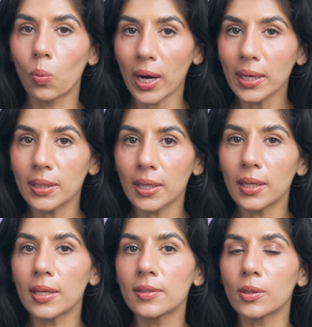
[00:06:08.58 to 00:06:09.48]
What I
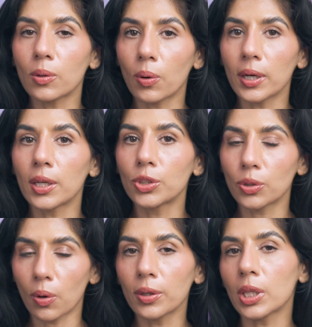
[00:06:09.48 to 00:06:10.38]
did is recorded a
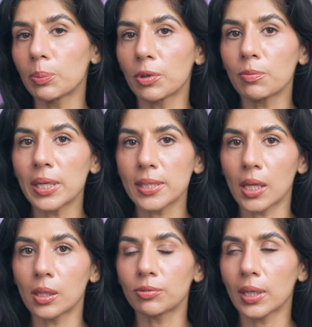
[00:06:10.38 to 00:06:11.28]
short clip of
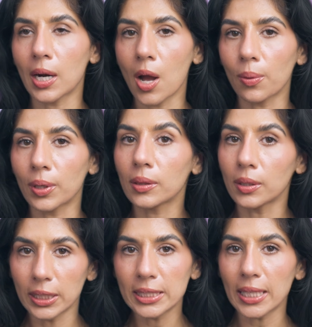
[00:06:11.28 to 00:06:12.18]
myself around
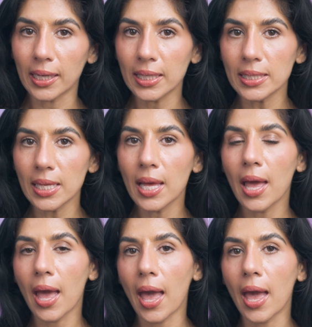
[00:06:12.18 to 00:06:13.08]
30 seconds,
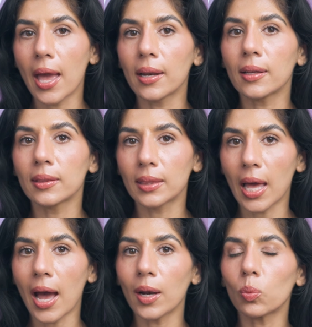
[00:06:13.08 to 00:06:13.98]
and
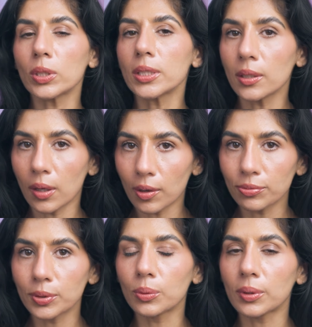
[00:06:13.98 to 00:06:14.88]
that was
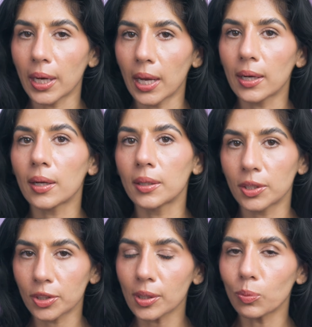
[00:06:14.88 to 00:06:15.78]
enough to create a
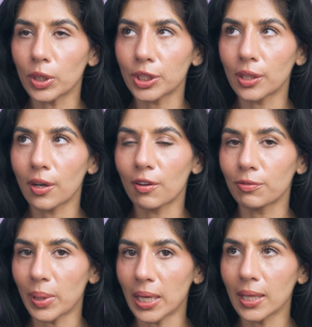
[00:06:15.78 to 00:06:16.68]
digital version of
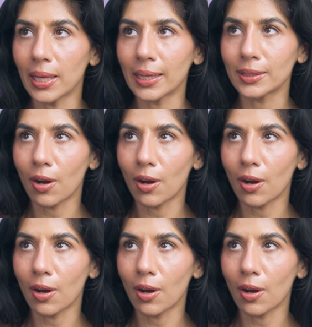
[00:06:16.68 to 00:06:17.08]
me that